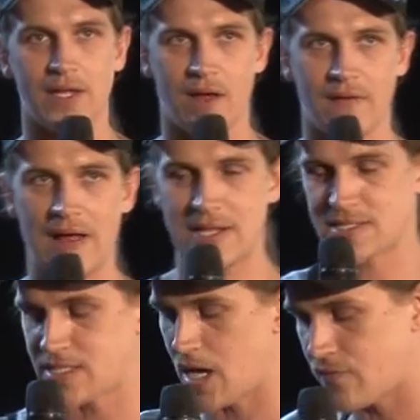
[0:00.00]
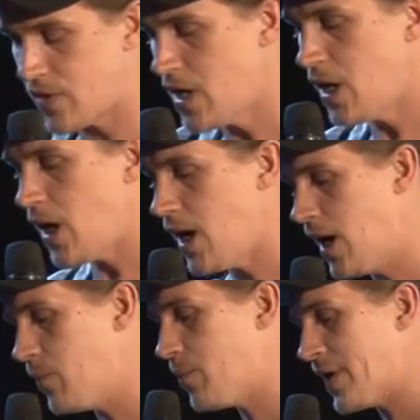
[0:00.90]
and all that stuff
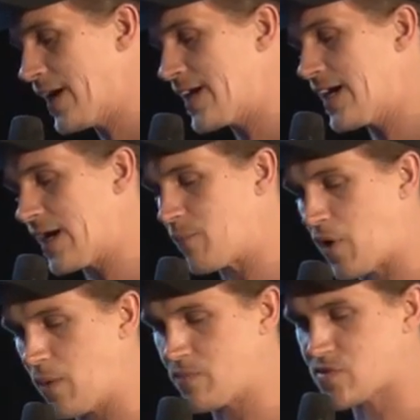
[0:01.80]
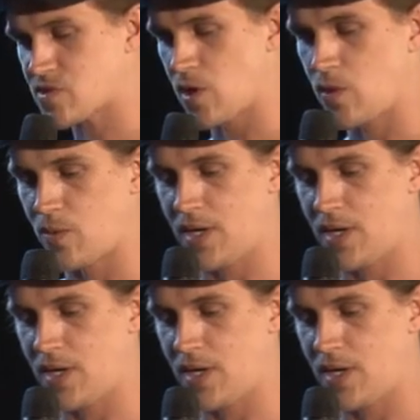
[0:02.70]
um, but again i'm, I'm so